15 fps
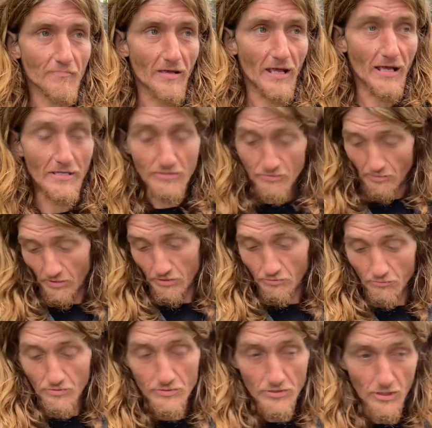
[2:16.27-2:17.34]
and like you
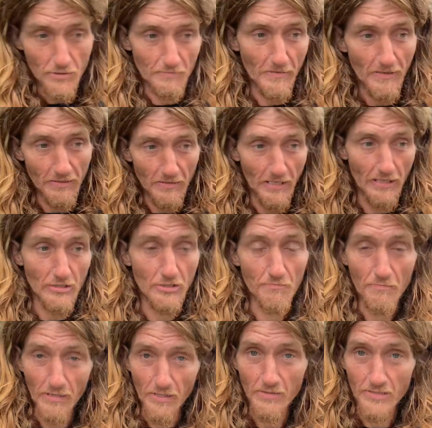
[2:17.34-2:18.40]
would suck back, and
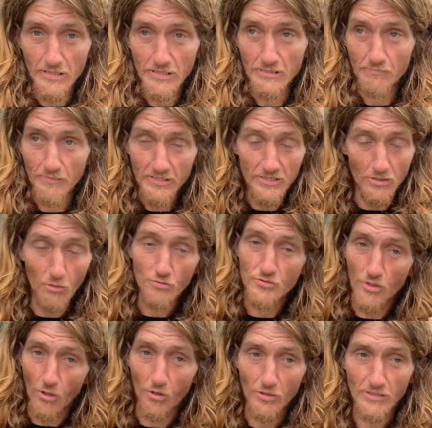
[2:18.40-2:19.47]
it'd be so
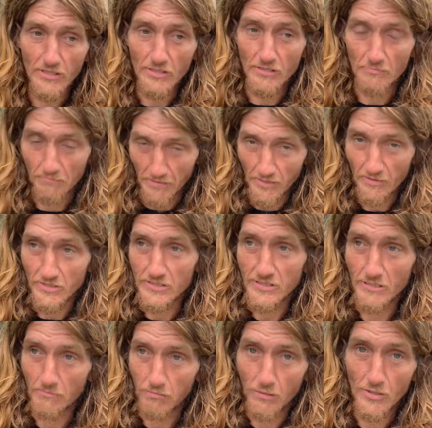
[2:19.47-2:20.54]
dark that you could barely see
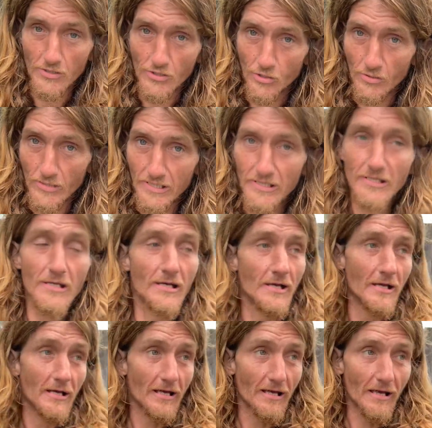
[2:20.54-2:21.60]
the blood go in.
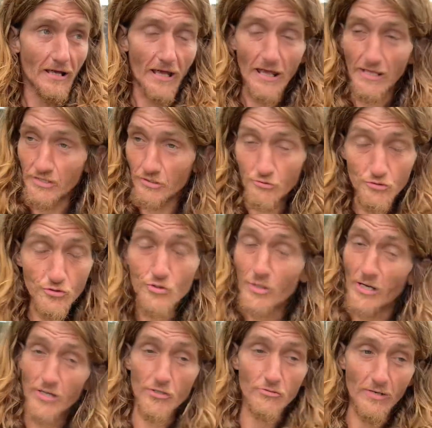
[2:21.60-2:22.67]
You knew you
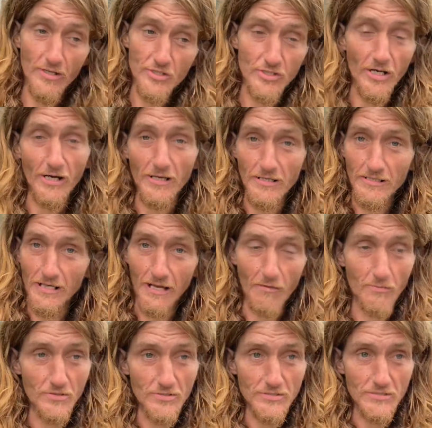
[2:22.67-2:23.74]
had a great shot, and that
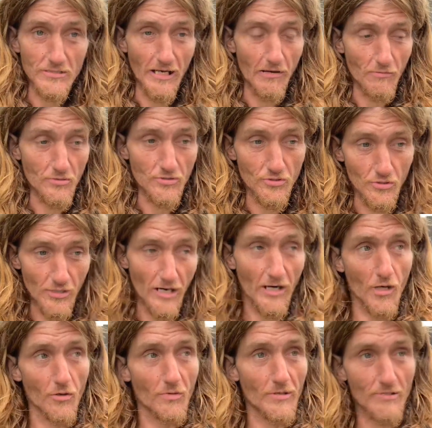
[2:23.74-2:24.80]
was good
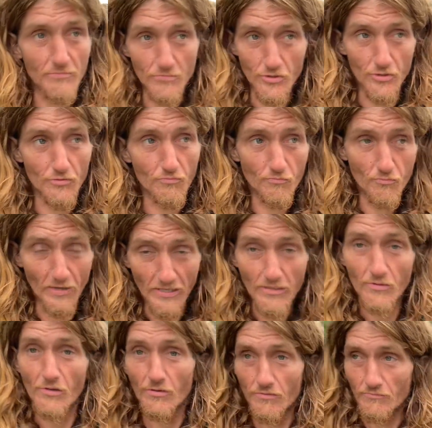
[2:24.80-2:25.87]
heroin, good
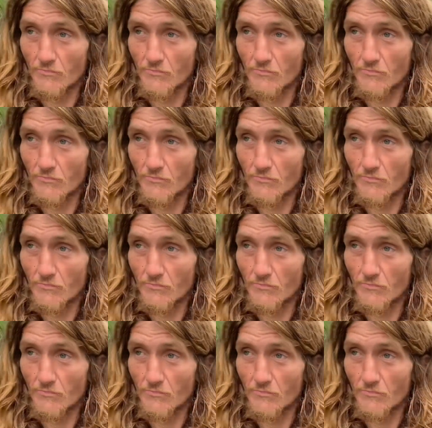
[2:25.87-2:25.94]
regular